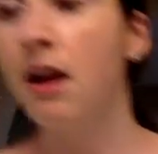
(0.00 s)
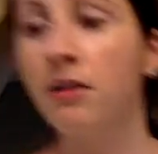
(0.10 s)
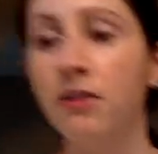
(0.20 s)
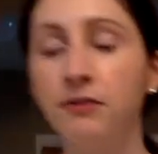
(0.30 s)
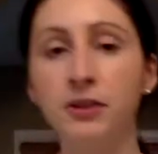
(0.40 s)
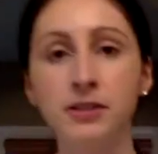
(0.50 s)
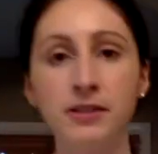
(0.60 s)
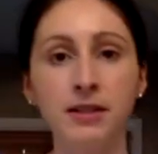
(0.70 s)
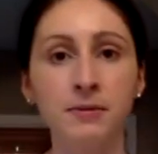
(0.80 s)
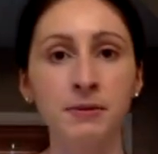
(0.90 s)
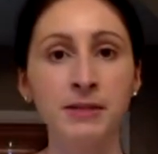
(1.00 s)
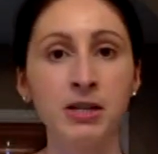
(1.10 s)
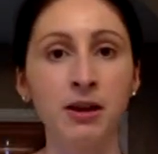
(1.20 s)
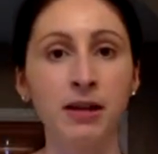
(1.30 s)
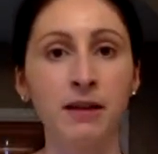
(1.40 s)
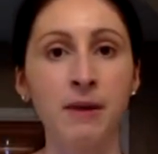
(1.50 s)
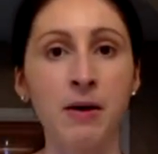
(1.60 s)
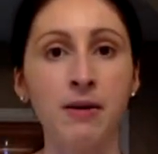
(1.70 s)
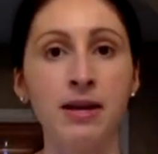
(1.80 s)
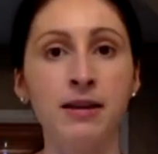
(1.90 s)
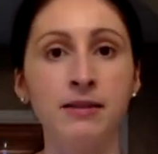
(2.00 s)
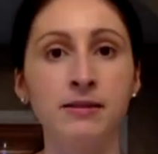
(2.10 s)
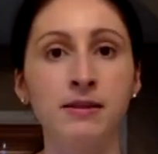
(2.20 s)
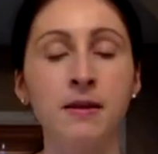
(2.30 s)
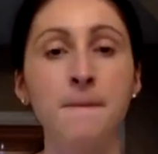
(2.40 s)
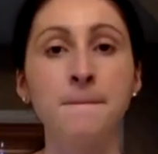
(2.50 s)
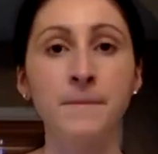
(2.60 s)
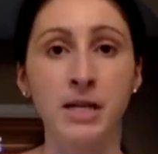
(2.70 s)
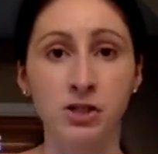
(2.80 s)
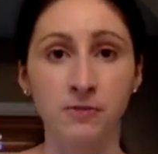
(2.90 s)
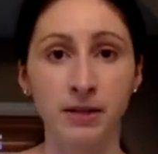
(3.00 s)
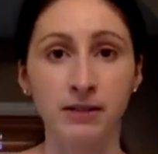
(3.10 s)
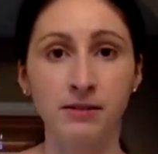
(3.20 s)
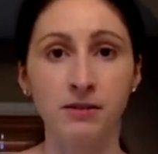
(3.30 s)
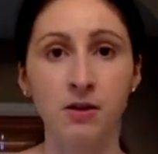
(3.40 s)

The first thing I'm going to be talking about is measurements,